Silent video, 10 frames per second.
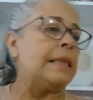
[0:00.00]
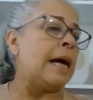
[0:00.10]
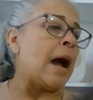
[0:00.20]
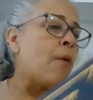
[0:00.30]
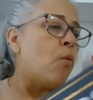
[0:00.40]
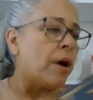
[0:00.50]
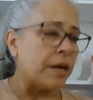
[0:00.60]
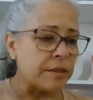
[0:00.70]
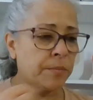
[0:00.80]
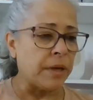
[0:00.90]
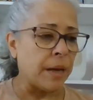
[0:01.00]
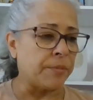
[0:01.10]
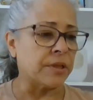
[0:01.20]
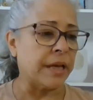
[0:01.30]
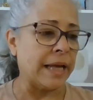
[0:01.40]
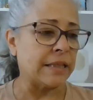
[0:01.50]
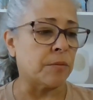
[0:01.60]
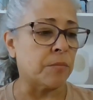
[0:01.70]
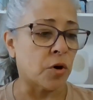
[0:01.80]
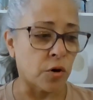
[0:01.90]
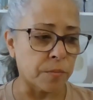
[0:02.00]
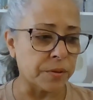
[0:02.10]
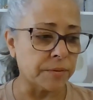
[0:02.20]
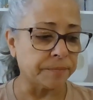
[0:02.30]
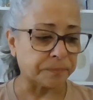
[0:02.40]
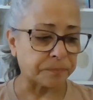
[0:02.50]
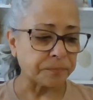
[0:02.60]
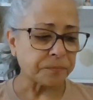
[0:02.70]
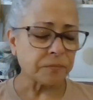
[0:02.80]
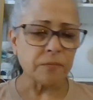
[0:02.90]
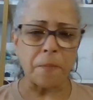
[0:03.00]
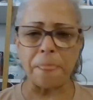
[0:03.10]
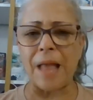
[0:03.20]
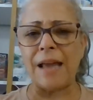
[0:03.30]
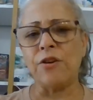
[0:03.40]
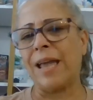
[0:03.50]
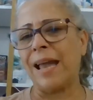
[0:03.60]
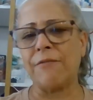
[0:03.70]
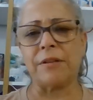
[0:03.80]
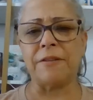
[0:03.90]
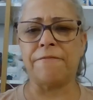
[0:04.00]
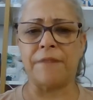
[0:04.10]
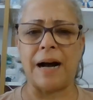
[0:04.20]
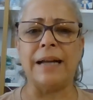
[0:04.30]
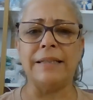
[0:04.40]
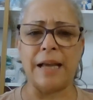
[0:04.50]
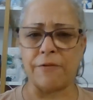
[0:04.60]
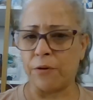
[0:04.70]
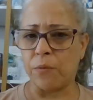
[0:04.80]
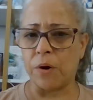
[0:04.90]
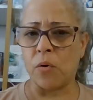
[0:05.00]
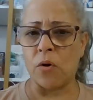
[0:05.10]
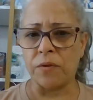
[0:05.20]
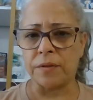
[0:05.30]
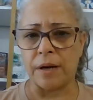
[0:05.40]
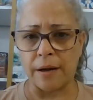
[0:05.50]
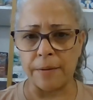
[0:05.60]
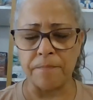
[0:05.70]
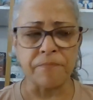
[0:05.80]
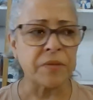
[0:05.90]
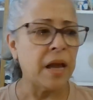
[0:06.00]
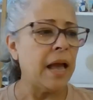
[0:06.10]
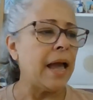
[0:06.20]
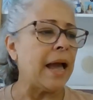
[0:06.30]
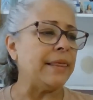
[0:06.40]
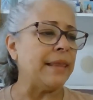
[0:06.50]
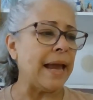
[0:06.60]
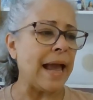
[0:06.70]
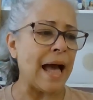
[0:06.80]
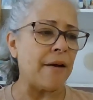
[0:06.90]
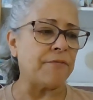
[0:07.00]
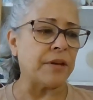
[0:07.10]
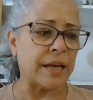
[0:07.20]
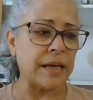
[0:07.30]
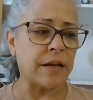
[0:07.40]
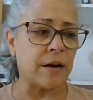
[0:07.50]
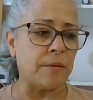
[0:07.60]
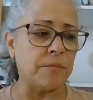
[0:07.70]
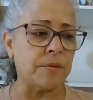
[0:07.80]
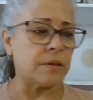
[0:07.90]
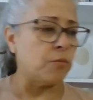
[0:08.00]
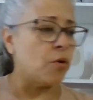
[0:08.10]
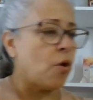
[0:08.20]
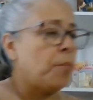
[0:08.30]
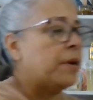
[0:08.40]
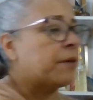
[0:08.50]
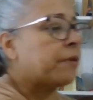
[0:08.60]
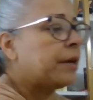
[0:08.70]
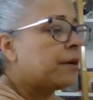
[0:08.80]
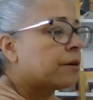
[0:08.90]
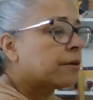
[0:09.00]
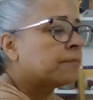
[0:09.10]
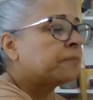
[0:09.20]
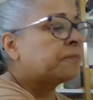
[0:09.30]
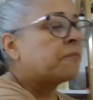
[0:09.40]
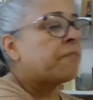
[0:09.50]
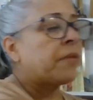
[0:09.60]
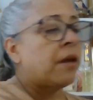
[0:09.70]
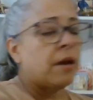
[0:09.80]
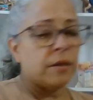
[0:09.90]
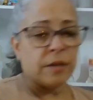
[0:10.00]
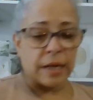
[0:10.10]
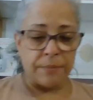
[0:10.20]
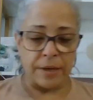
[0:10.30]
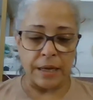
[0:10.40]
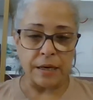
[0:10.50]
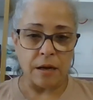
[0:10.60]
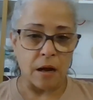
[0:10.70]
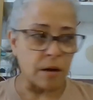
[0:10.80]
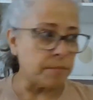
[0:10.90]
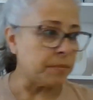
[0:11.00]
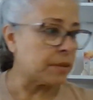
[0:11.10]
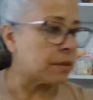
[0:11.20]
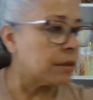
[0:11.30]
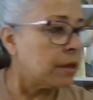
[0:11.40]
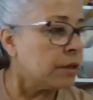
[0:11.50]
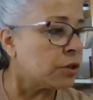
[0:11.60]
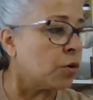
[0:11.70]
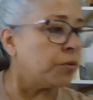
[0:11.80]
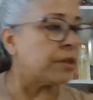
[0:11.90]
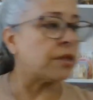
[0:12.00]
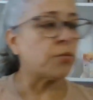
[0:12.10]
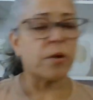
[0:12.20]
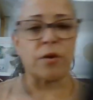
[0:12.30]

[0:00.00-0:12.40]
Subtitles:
I wanted to be able to get some herbs that you can't really find everywhere all the time. And the kit comes, we'll open it right here. The kit comes, so this is where